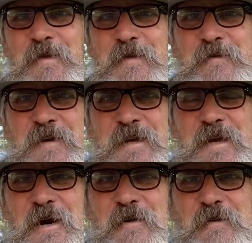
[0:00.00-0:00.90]

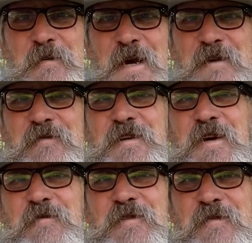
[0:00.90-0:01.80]
make a
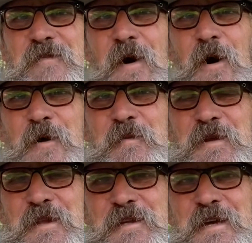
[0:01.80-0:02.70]
video with the phone,
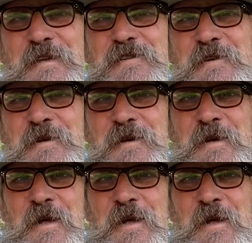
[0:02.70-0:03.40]
but Lynn has to